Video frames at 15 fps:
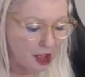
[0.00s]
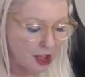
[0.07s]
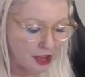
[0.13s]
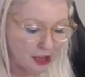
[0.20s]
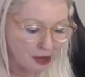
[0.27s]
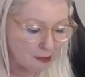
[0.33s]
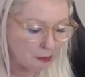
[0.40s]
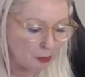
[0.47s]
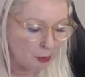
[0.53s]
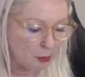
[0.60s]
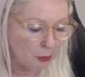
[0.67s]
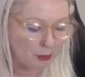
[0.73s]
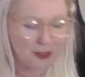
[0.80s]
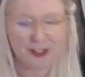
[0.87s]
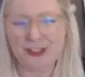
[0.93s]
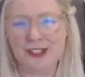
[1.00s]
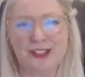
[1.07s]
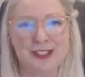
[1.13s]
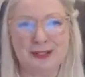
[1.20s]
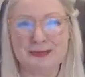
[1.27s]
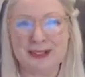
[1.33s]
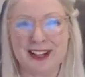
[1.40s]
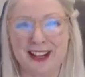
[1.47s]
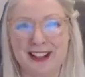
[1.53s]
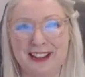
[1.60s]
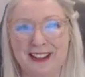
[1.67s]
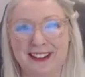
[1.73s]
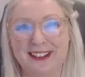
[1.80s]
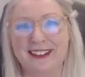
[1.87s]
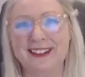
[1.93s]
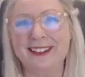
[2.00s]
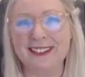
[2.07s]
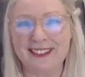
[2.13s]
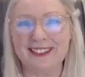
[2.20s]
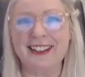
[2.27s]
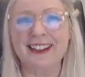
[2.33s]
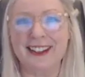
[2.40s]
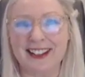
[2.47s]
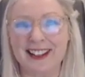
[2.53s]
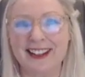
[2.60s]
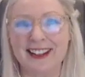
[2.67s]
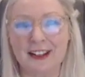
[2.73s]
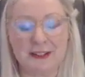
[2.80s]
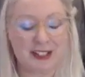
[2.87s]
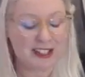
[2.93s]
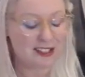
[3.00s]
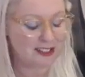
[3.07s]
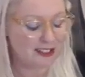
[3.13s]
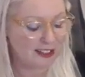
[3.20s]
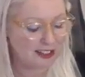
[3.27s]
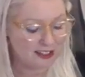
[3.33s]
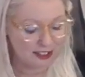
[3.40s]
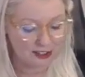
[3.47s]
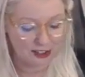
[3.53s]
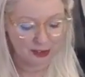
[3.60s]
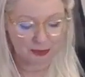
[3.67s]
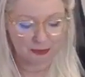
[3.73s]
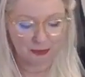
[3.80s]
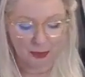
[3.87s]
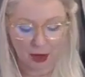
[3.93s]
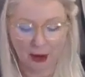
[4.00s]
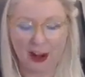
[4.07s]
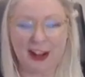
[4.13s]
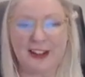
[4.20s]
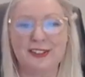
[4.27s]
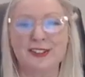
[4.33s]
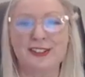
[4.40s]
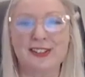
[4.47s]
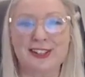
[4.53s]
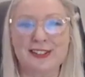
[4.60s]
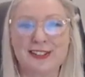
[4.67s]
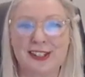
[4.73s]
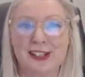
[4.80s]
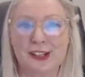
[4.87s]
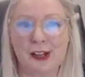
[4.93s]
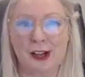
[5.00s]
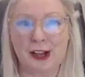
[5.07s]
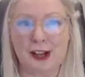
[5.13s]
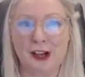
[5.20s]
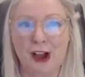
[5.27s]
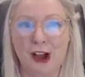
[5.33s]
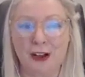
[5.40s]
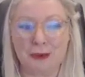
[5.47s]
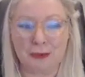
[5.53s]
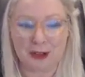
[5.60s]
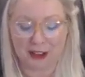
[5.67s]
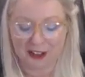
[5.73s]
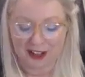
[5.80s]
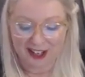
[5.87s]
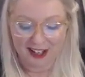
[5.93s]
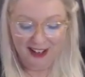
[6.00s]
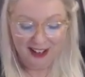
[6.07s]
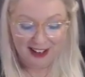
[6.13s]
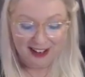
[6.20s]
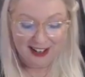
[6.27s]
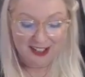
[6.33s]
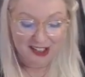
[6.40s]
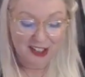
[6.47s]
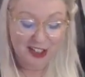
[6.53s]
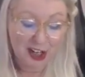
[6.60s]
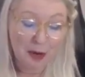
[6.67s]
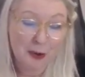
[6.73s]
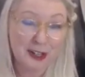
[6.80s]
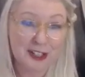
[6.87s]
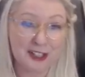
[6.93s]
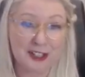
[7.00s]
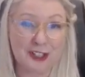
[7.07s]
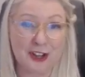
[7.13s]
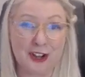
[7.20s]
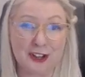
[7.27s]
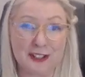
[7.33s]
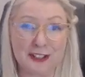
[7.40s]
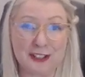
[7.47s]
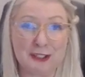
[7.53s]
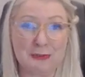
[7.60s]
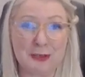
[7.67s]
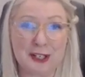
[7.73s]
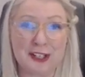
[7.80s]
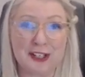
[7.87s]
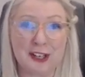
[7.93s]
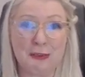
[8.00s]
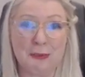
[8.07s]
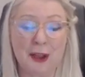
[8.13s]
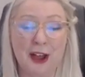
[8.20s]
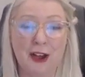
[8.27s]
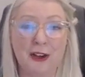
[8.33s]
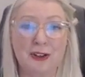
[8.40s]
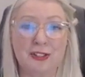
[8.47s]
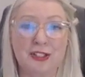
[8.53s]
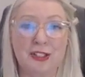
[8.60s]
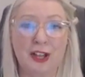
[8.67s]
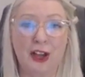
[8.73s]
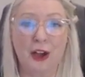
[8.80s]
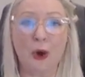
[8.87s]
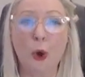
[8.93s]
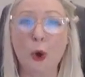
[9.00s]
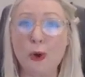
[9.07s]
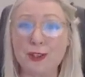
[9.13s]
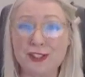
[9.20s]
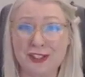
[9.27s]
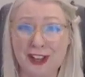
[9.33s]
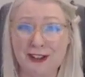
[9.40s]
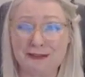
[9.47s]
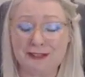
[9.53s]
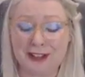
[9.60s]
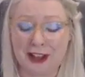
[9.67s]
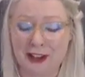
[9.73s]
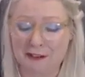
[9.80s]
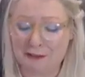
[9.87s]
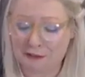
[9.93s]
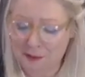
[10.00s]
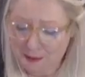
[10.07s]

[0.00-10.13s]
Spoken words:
or it's just some tech thing that, again, I need to look into. All right, so let's get on with it. Today I wanted to talk a little bit about whole self-love